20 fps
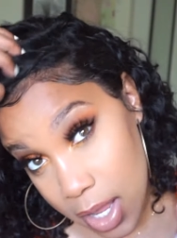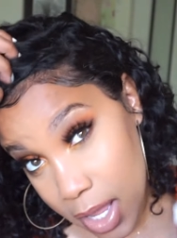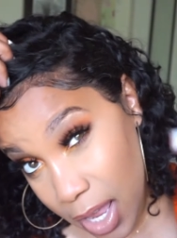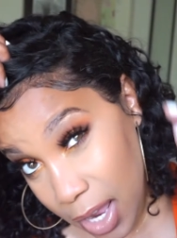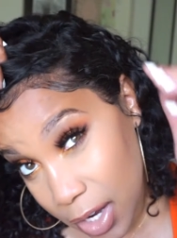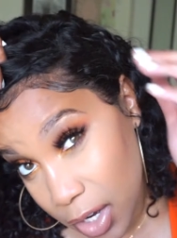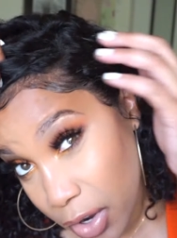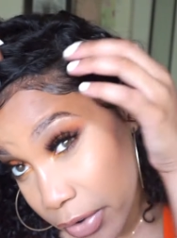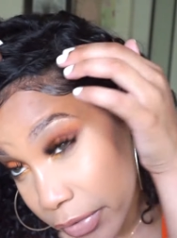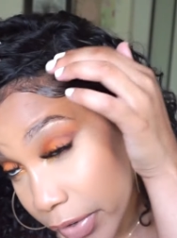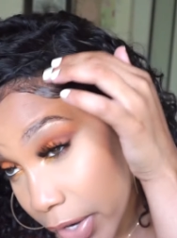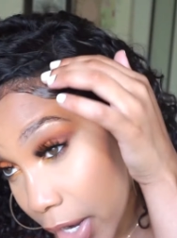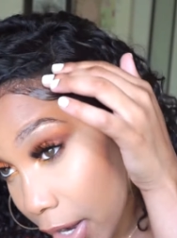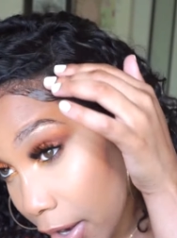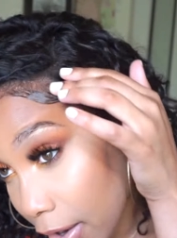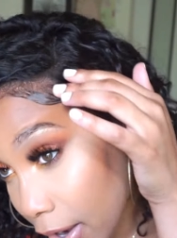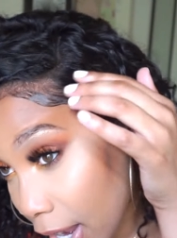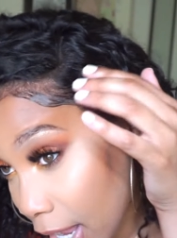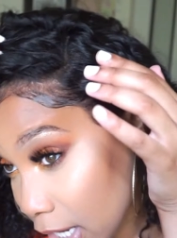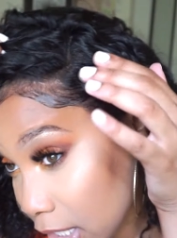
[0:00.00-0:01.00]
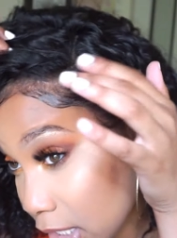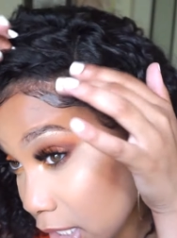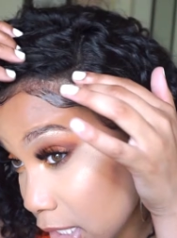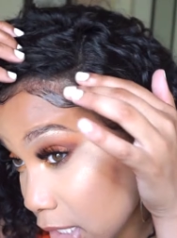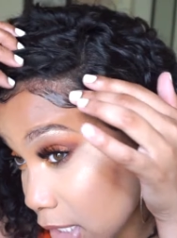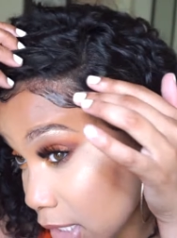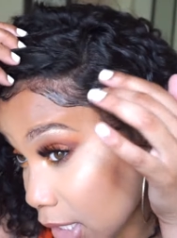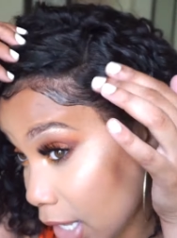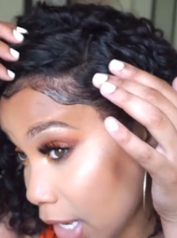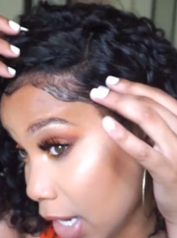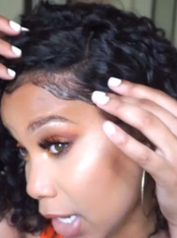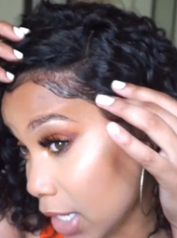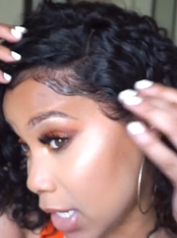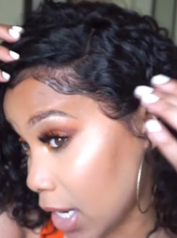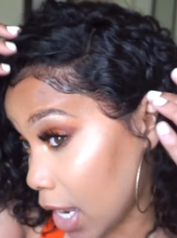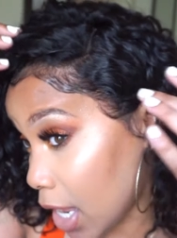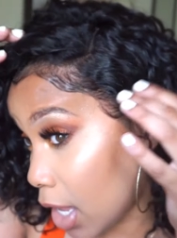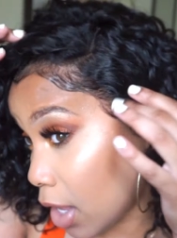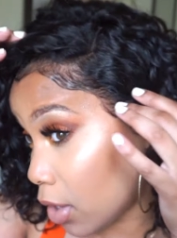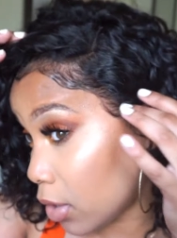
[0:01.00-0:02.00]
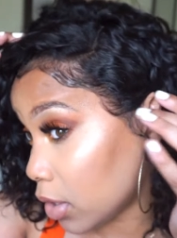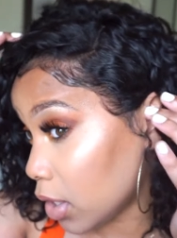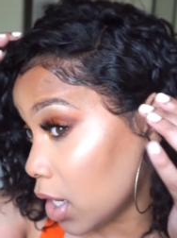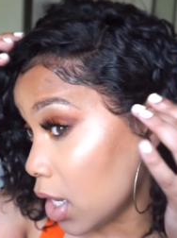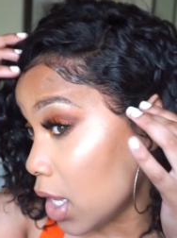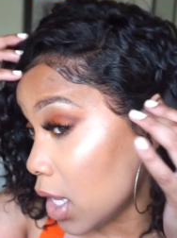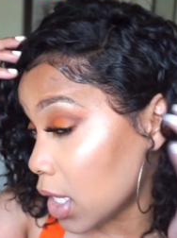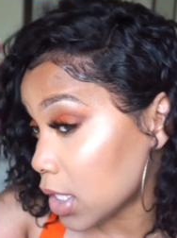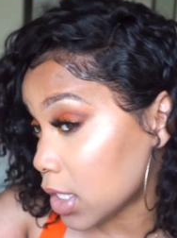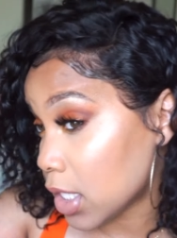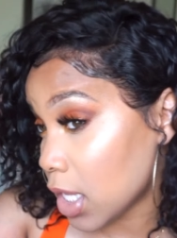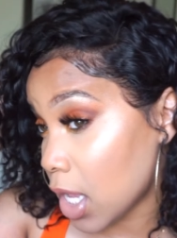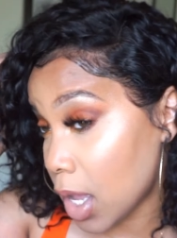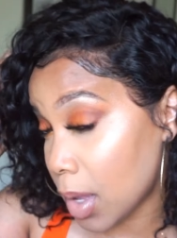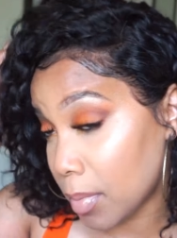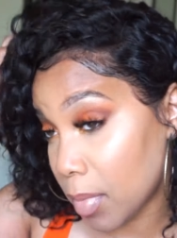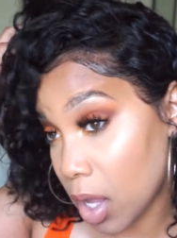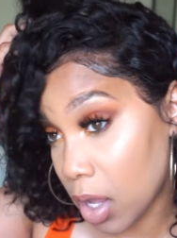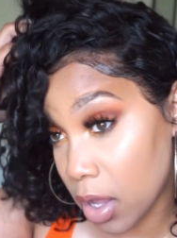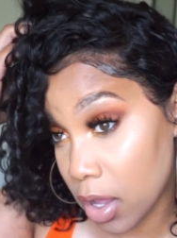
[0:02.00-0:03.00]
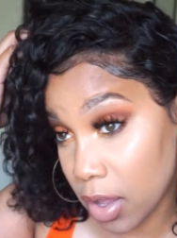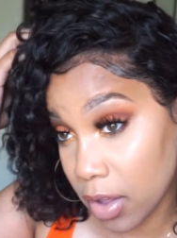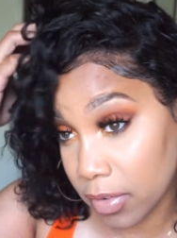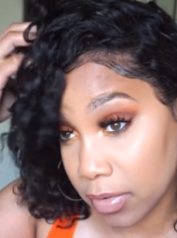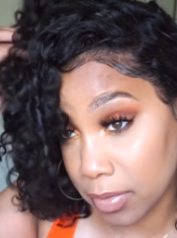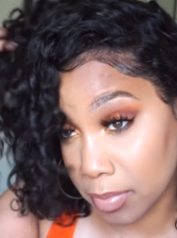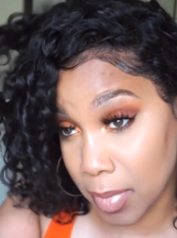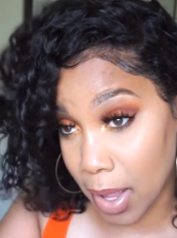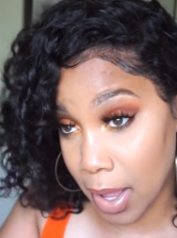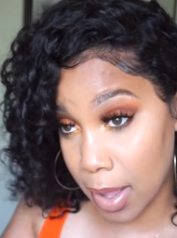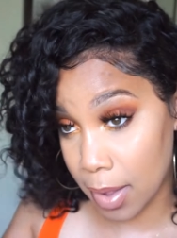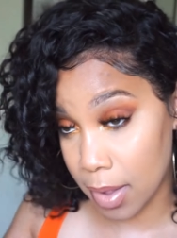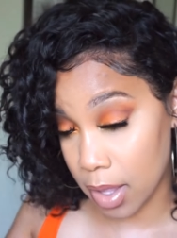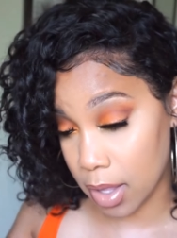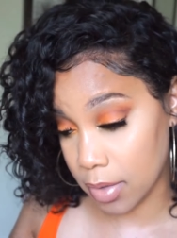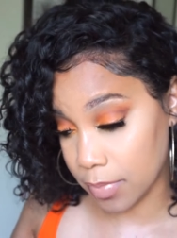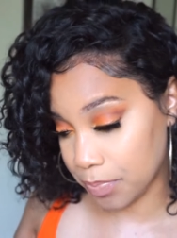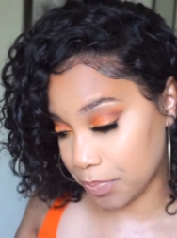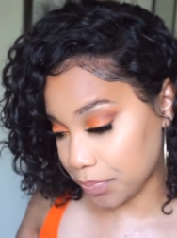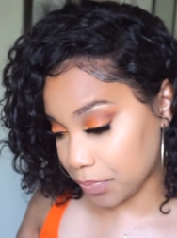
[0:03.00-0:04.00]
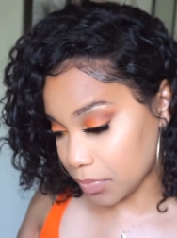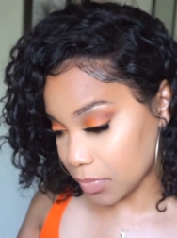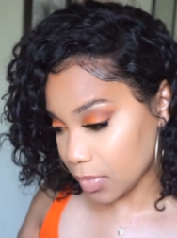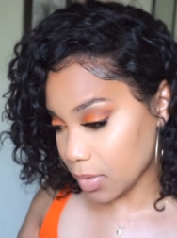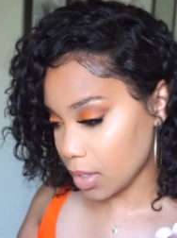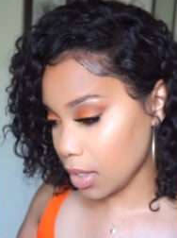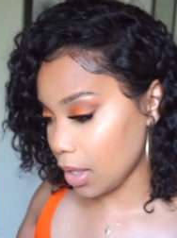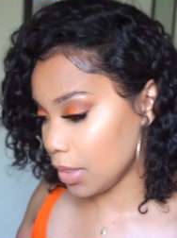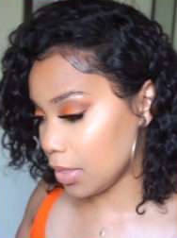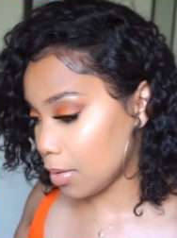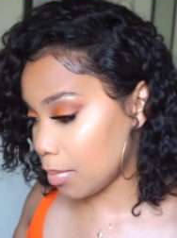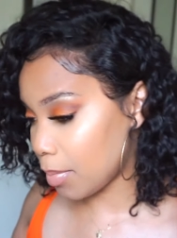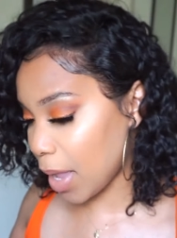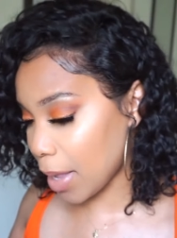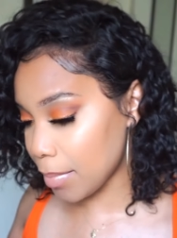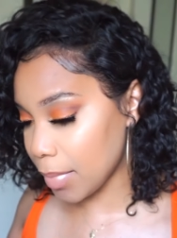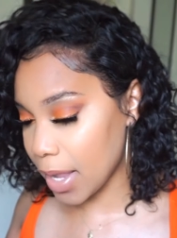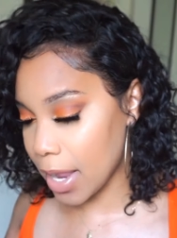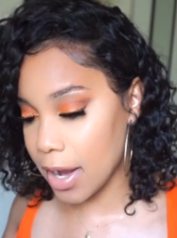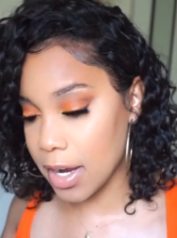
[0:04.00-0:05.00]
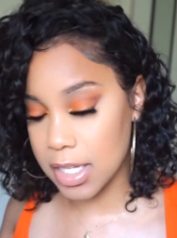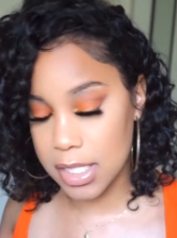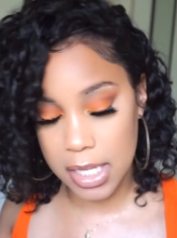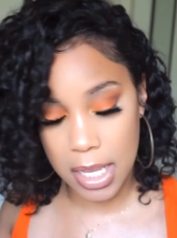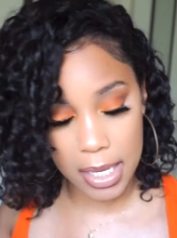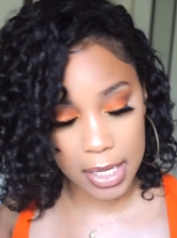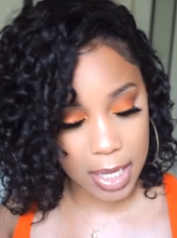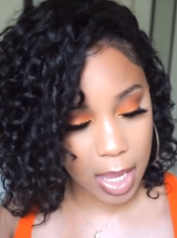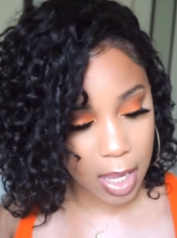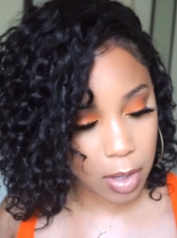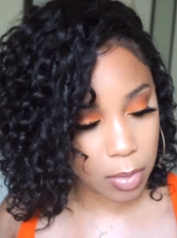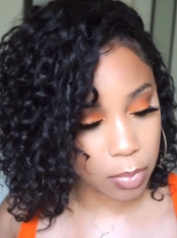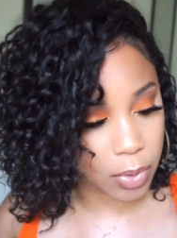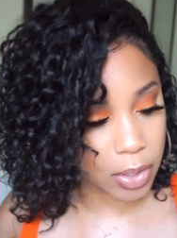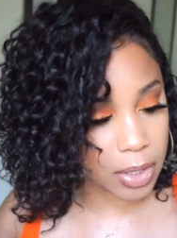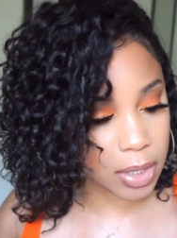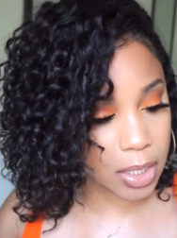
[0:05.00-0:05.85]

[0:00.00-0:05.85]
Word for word: and over here I just laid down some of my the baby hairs that came with